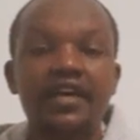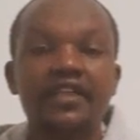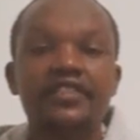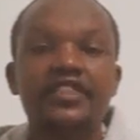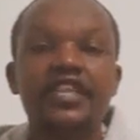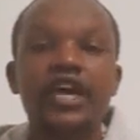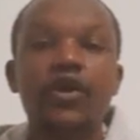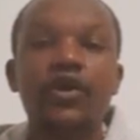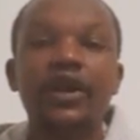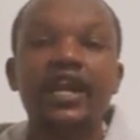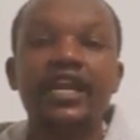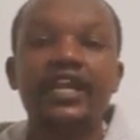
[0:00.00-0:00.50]

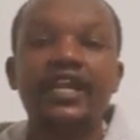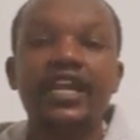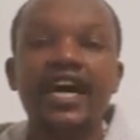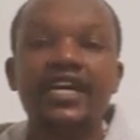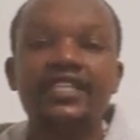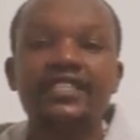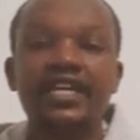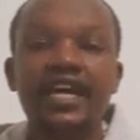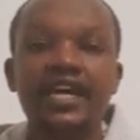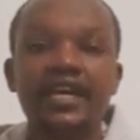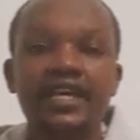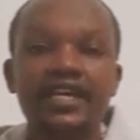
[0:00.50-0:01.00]
They will
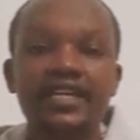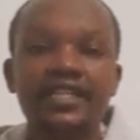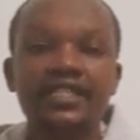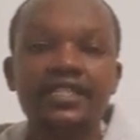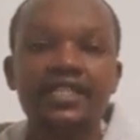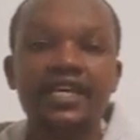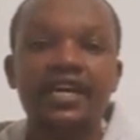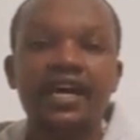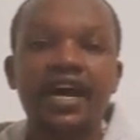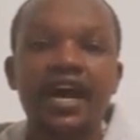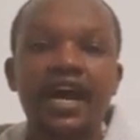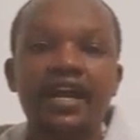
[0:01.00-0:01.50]
nurture it,
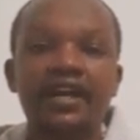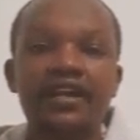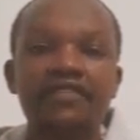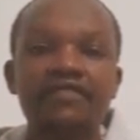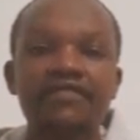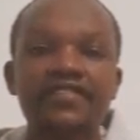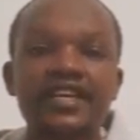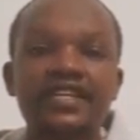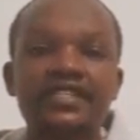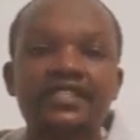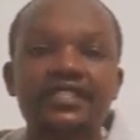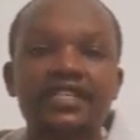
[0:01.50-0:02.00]
and
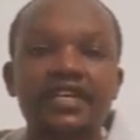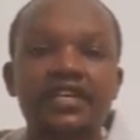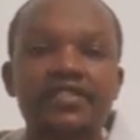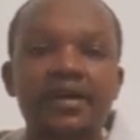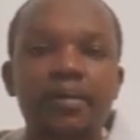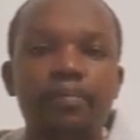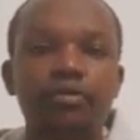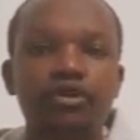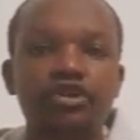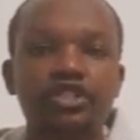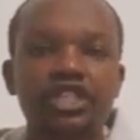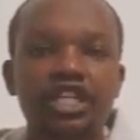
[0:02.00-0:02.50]
if they see
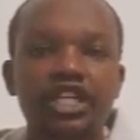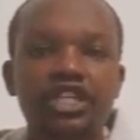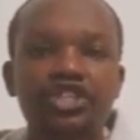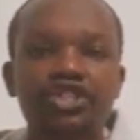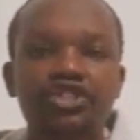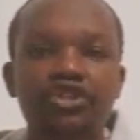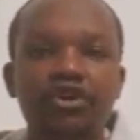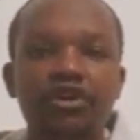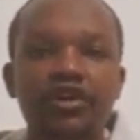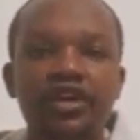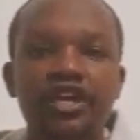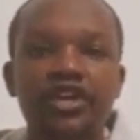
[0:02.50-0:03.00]
the
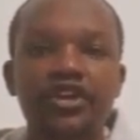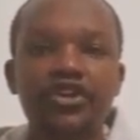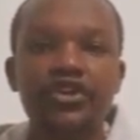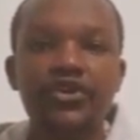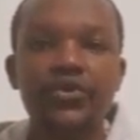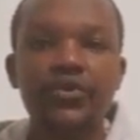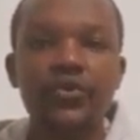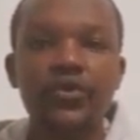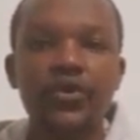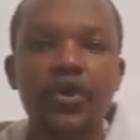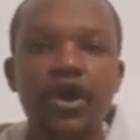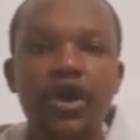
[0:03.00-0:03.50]
potential in
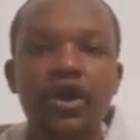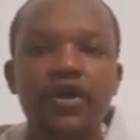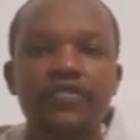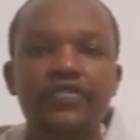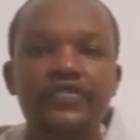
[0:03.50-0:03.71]
you,